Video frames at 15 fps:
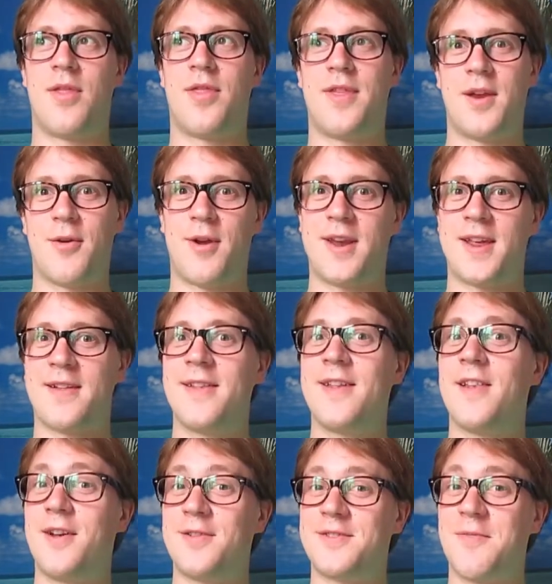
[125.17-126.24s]
Theoretically,
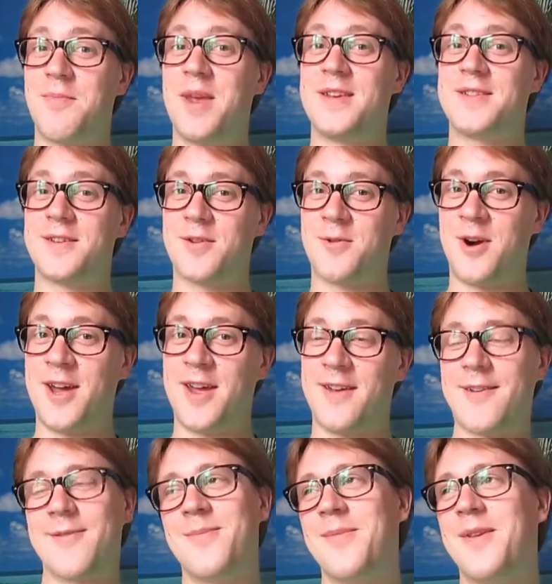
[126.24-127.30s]
lots of peace and quiet.
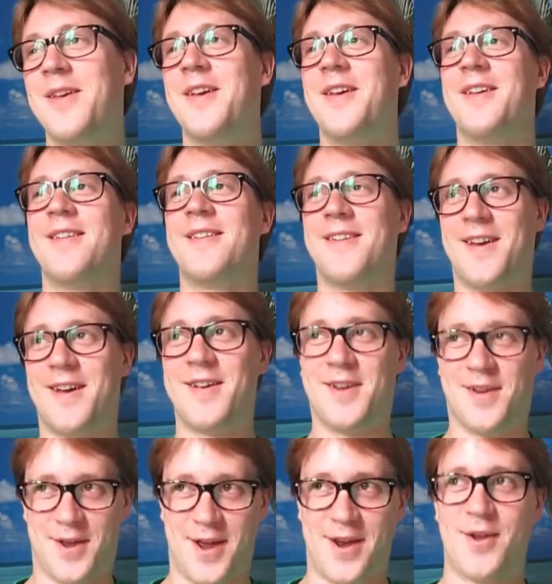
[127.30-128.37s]

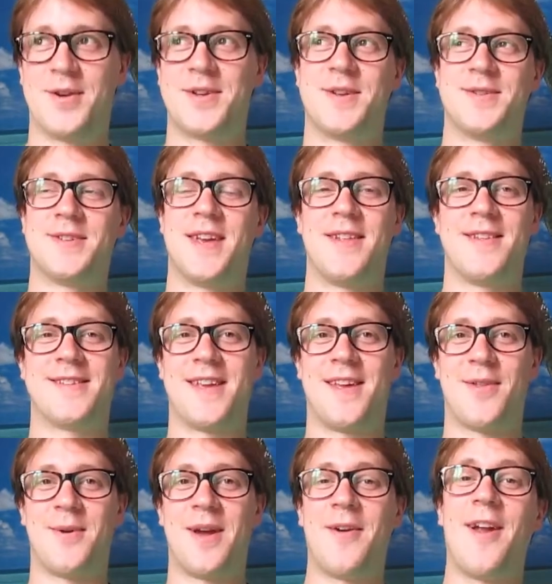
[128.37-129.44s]
I know she'll say it's the
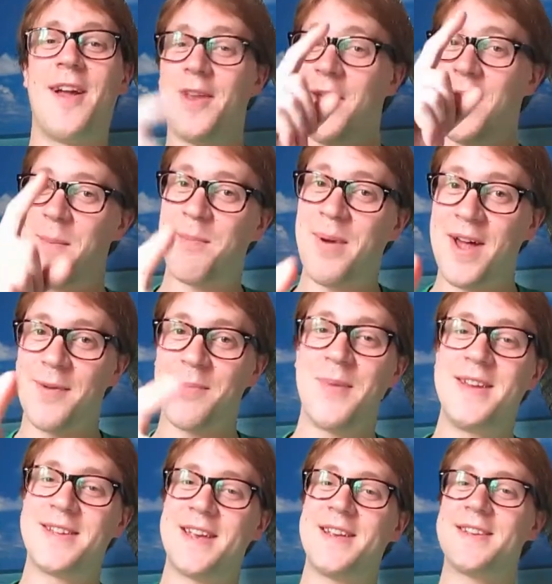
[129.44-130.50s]
other way around, but
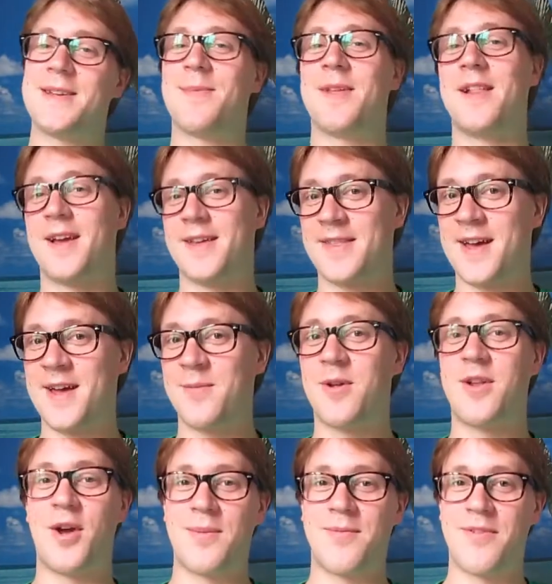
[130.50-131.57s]
me saying something like that
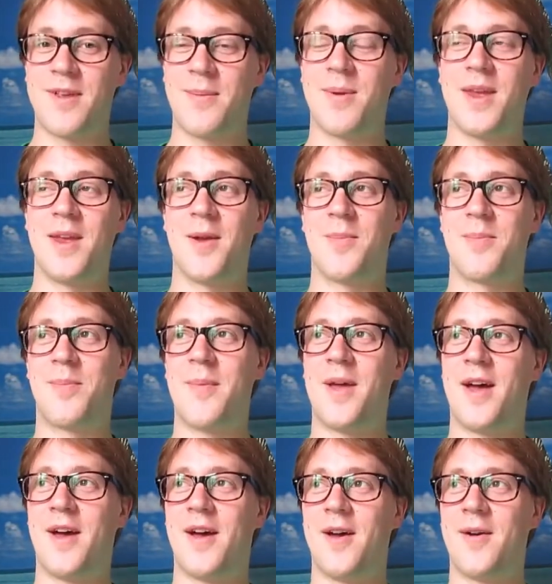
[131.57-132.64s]
will hopefully be a
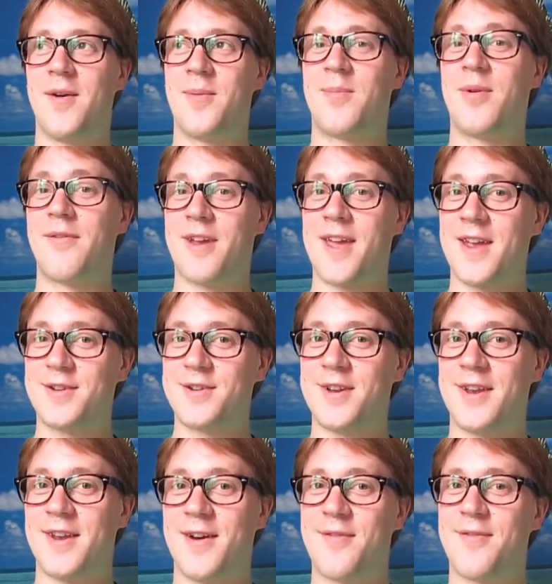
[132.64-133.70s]
uh, provocation
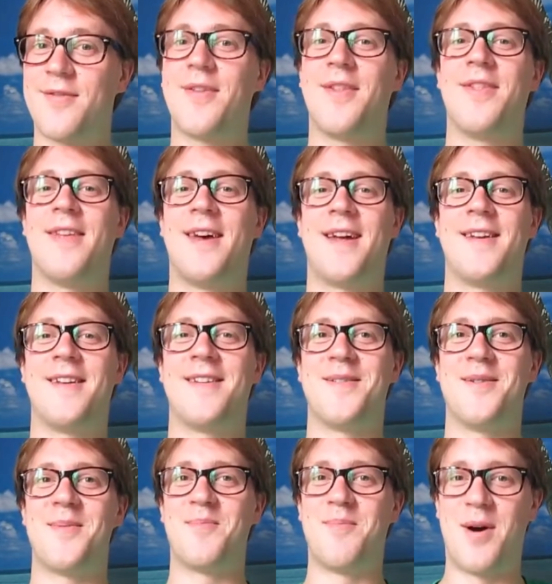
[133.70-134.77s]
enough that
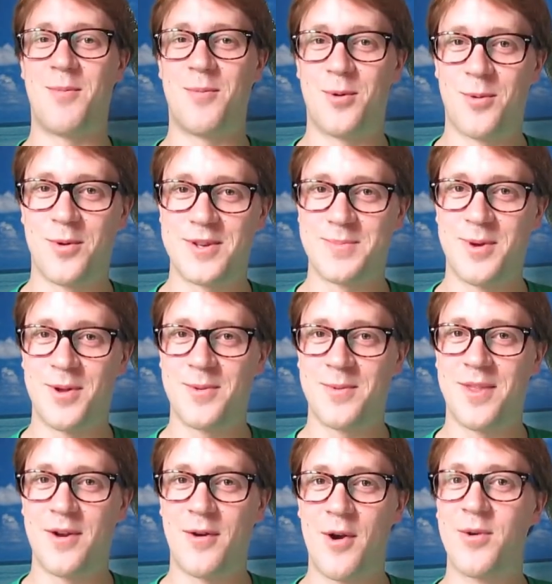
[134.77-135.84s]
Mum will respond
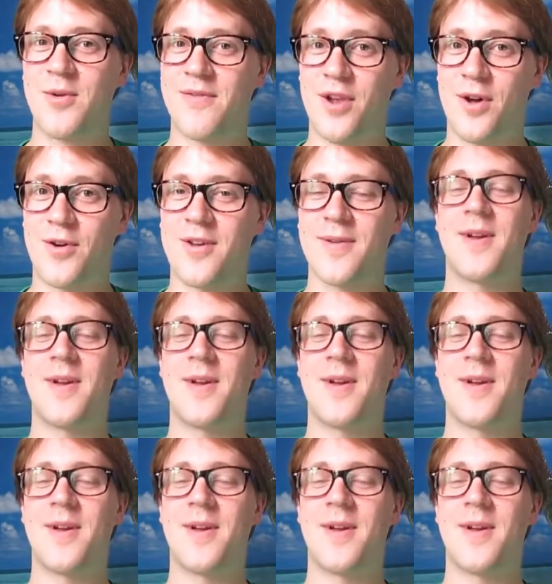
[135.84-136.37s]
with her own vlog.